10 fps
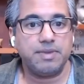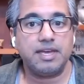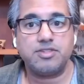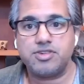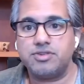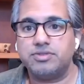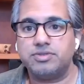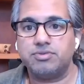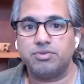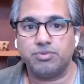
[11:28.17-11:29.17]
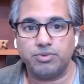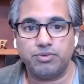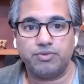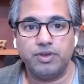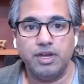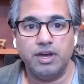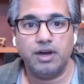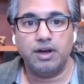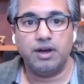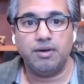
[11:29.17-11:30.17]
demand shoots through the roof.
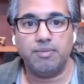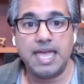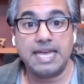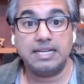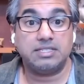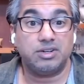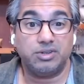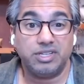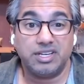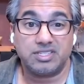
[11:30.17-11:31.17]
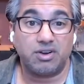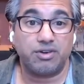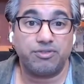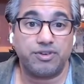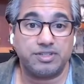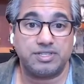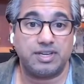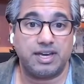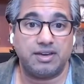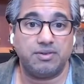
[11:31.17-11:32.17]
Um, anecdotally, it's hard for us
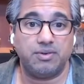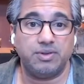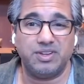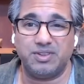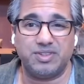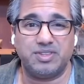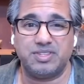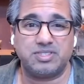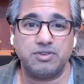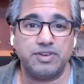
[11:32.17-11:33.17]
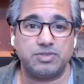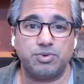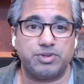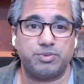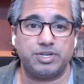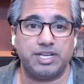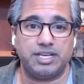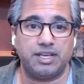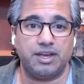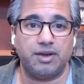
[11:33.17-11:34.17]
to, you know, the, the surveys we're, we're
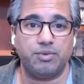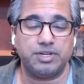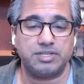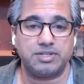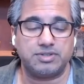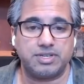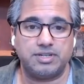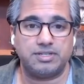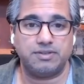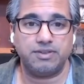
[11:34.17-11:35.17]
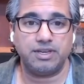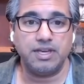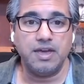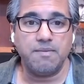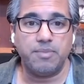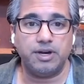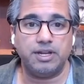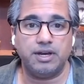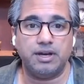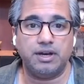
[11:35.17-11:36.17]
taking, I wouldn't consider scientific,
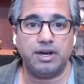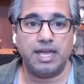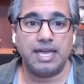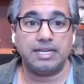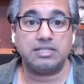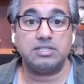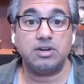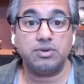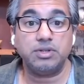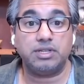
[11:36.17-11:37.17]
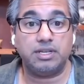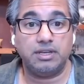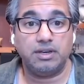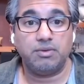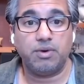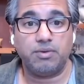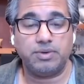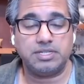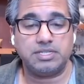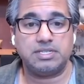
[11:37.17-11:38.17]
but uh, anecdotally, what
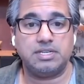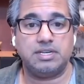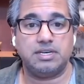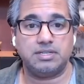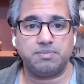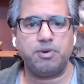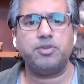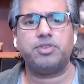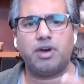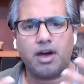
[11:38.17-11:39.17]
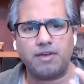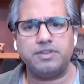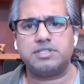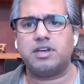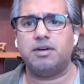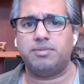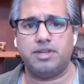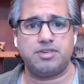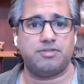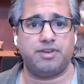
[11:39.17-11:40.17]
we see is both the obvious
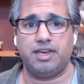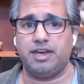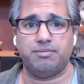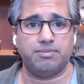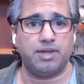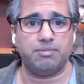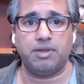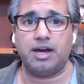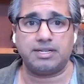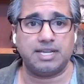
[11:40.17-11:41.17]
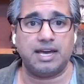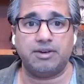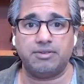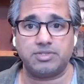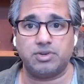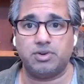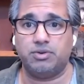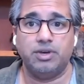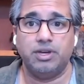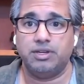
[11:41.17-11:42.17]
combination of, hey, I'm I'm locked down,
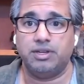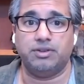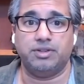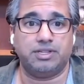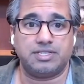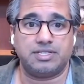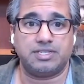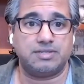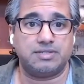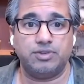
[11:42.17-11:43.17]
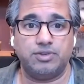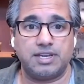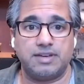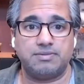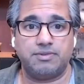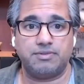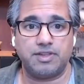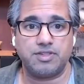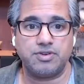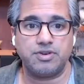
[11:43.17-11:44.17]
so you know, let's get some food, let's have some
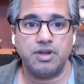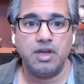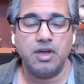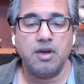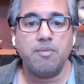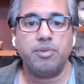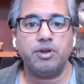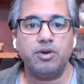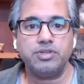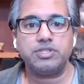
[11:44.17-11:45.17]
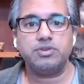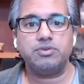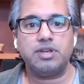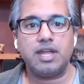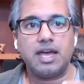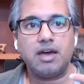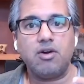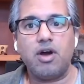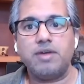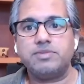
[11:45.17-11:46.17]
adventure. But also
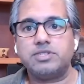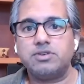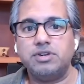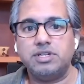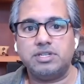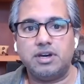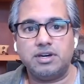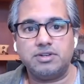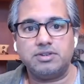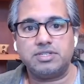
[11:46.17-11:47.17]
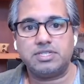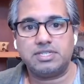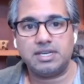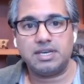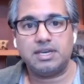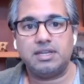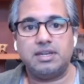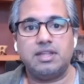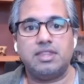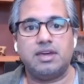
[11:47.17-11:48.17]
now I'm starting to
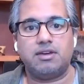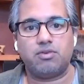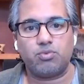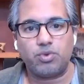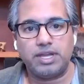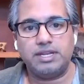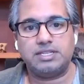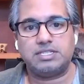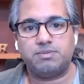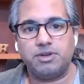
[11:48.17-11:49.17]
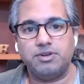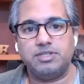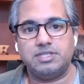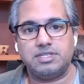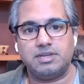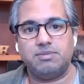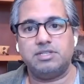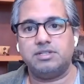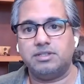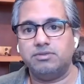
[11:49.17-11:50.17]
understand that great experiences can be
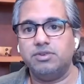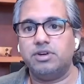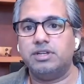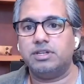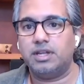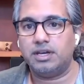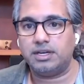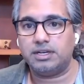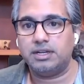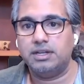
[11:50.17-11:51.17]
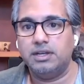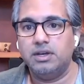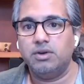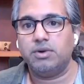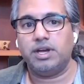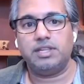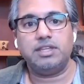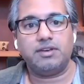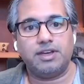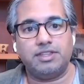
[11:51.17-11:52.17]
delivered online, right? I
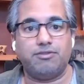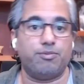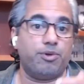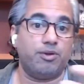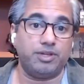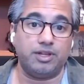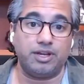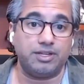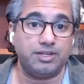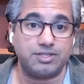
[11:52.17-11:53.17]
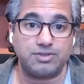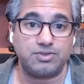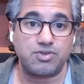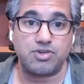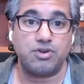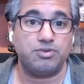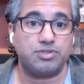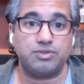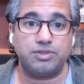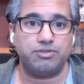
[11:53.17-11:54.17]
think I think for probably a lot of the listeners of the show,
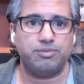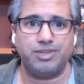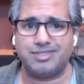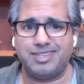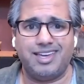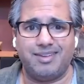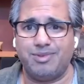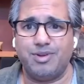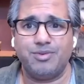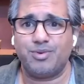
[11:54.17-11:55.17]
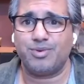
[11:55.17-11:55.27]
and certainly for me, it's like, yeah, I've been